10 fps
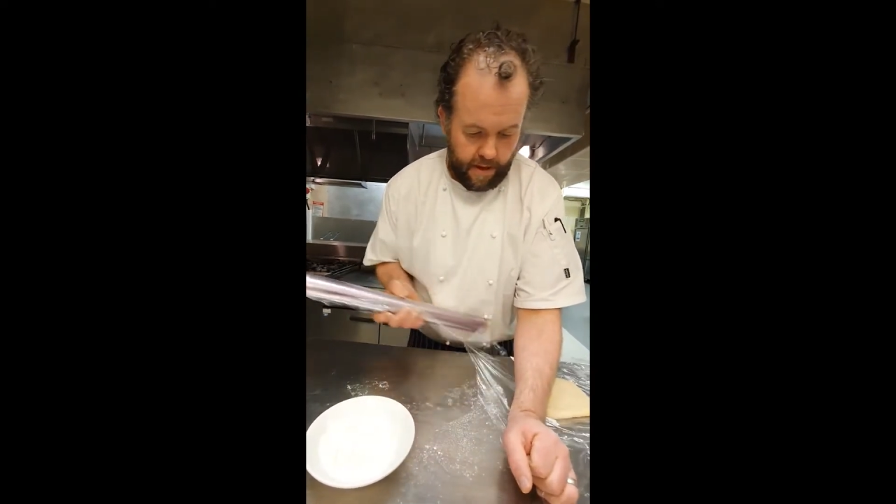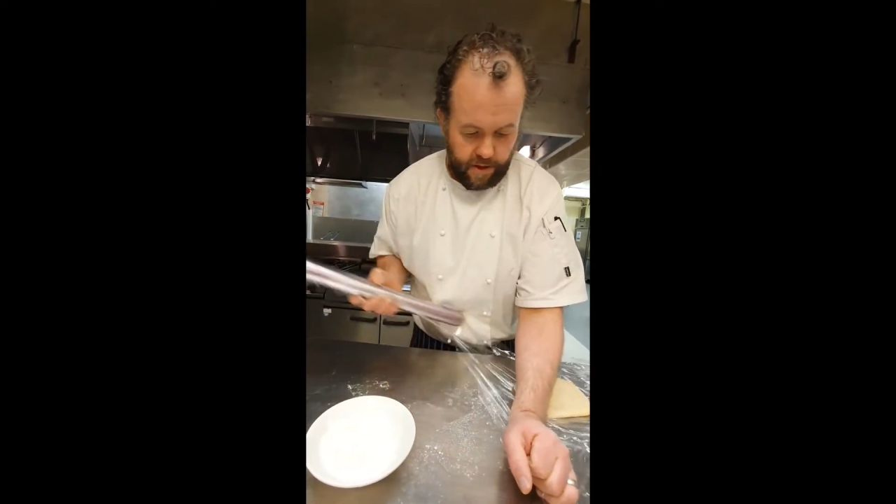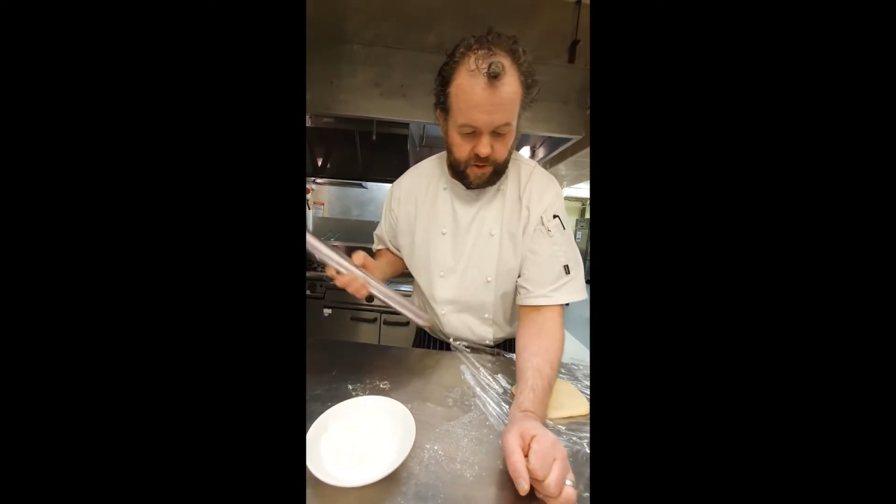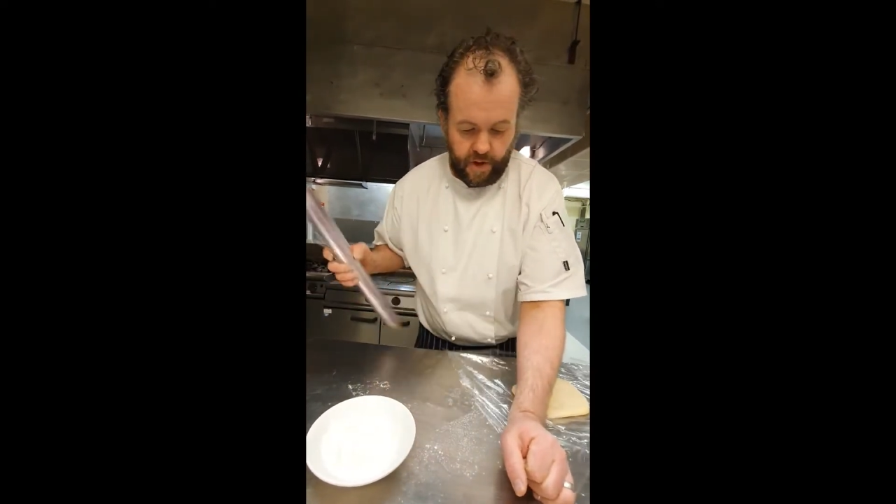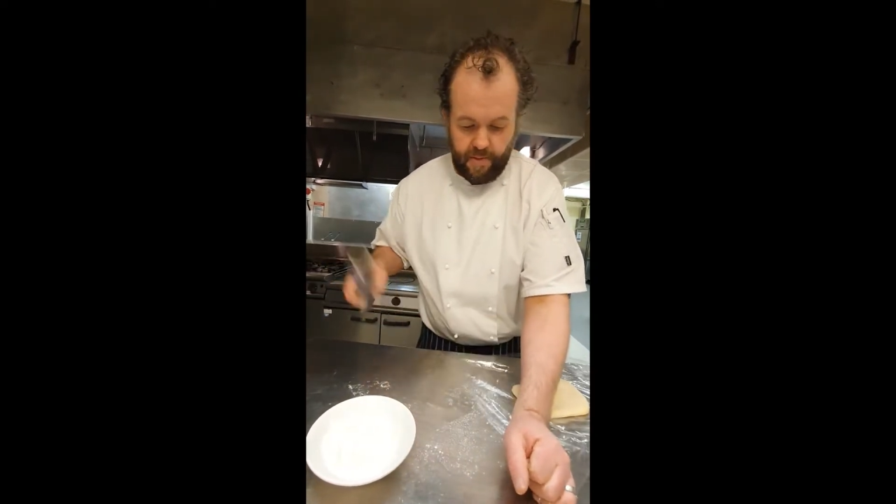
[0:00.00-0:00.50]

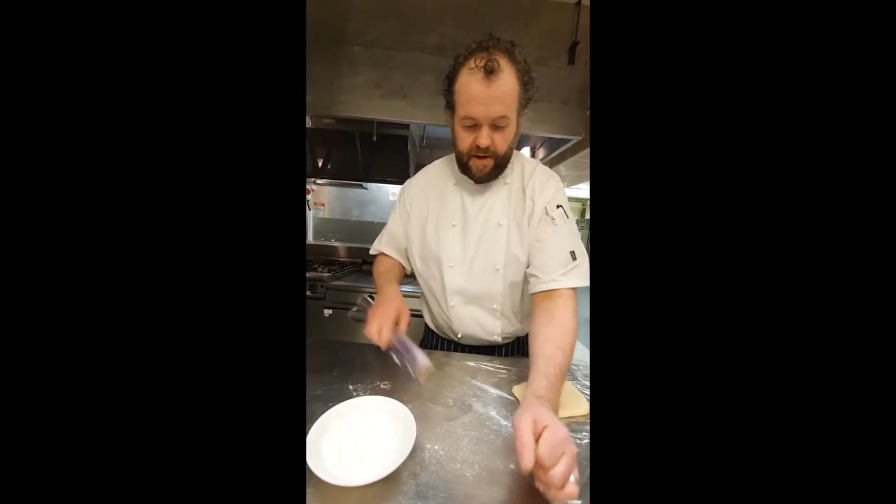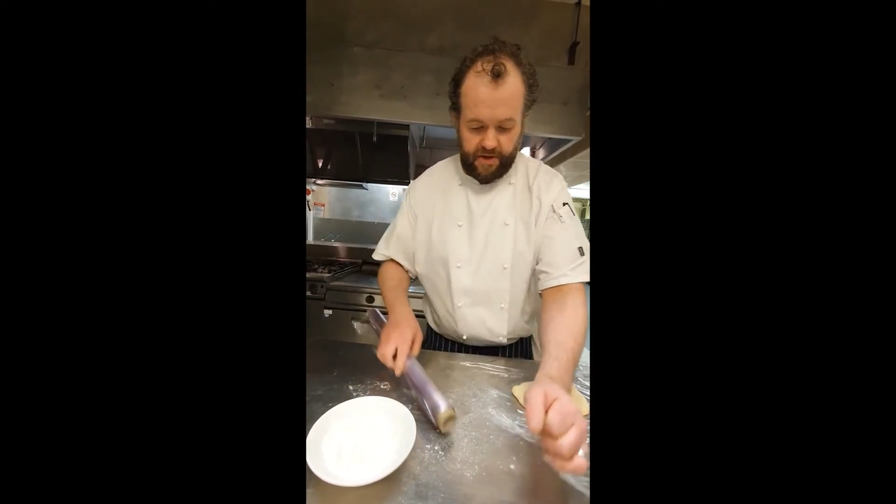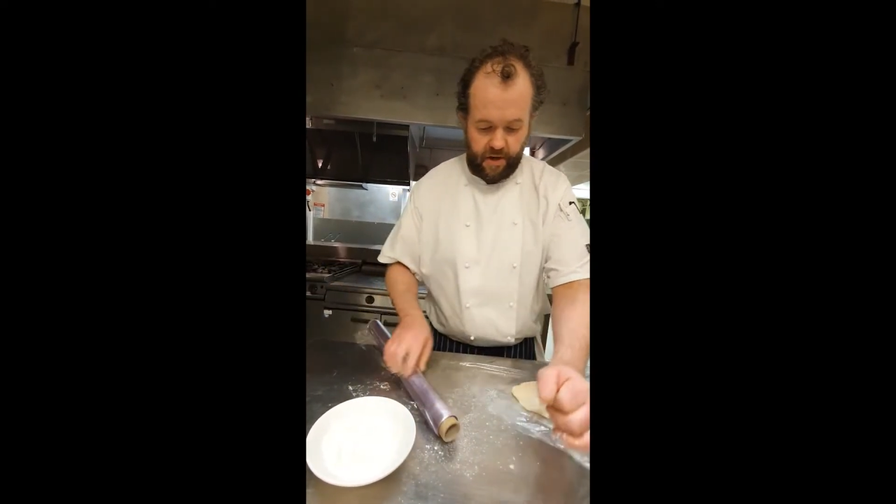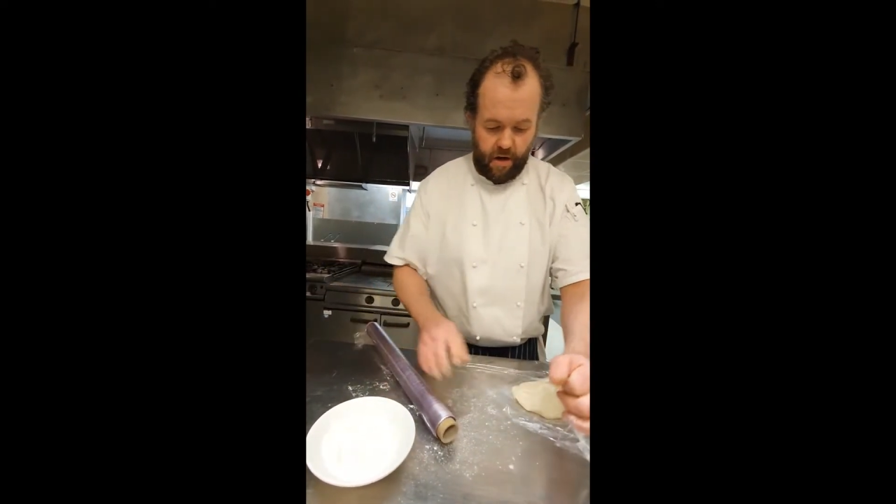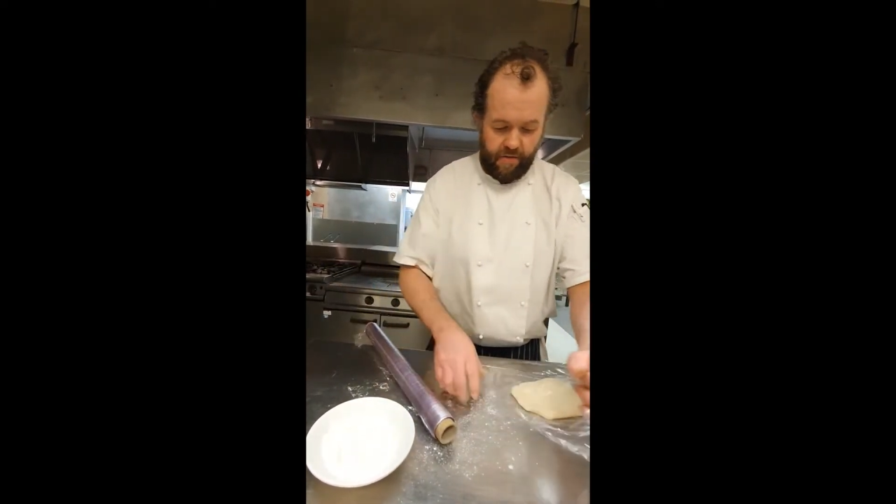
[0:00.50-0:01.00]
20 minutes to
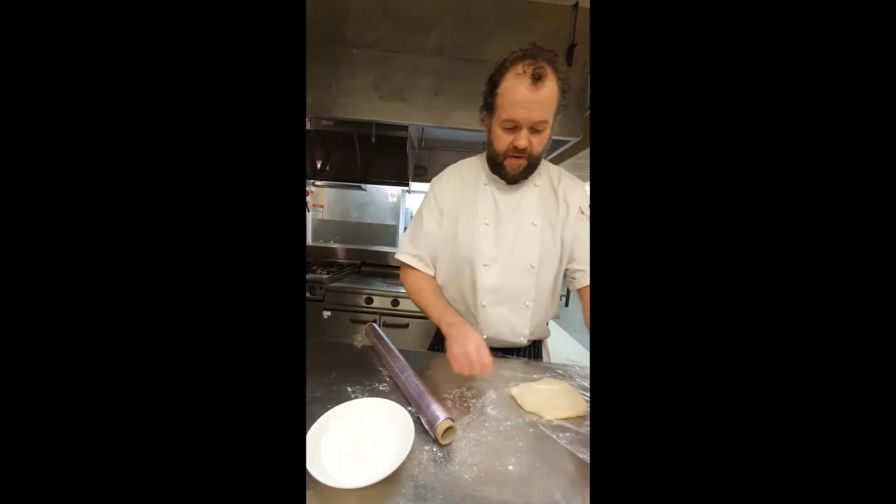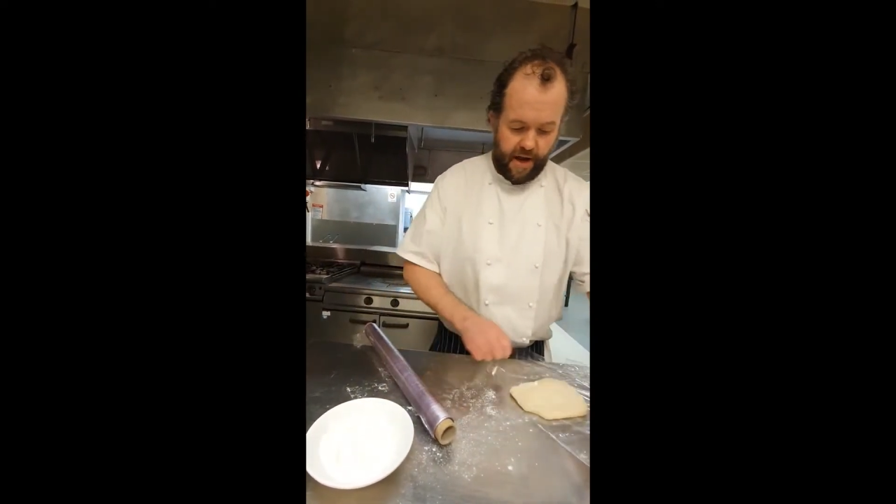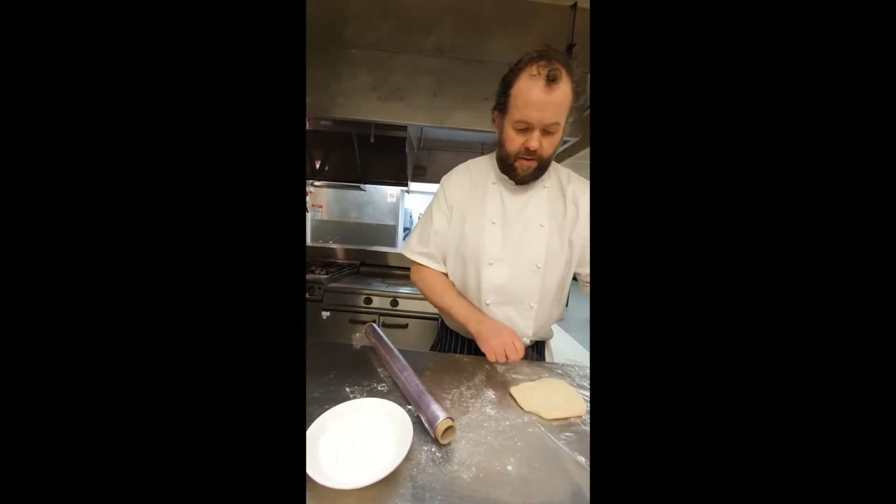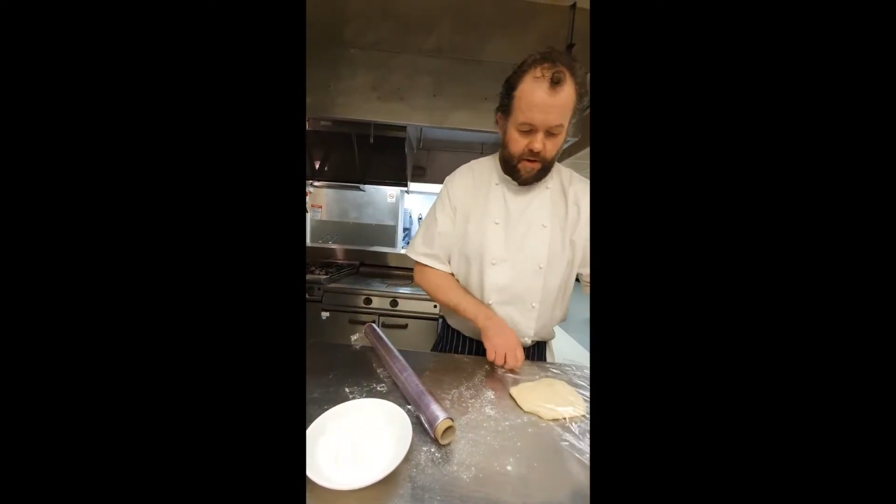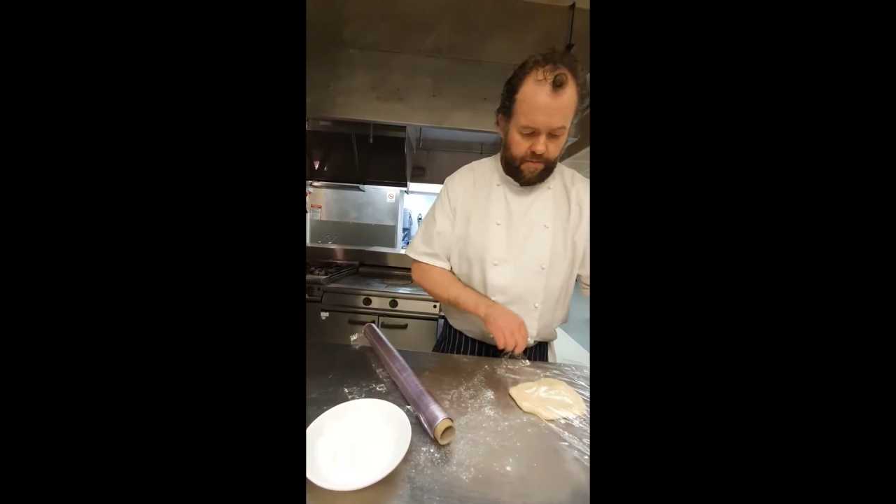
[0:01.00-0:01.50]
half an hour,